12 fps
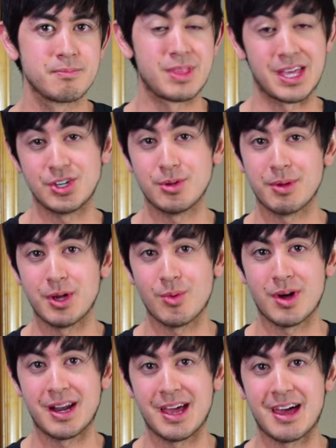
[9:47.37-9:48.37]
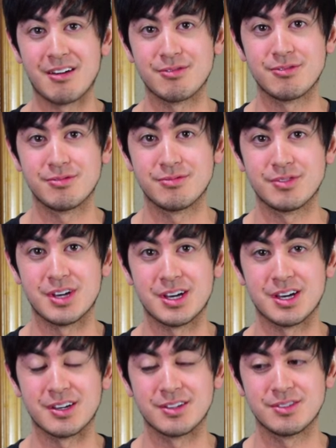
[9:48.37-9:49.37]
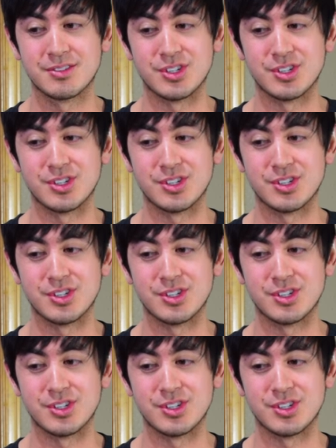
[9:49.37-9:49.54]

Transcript: then you may want to have uh,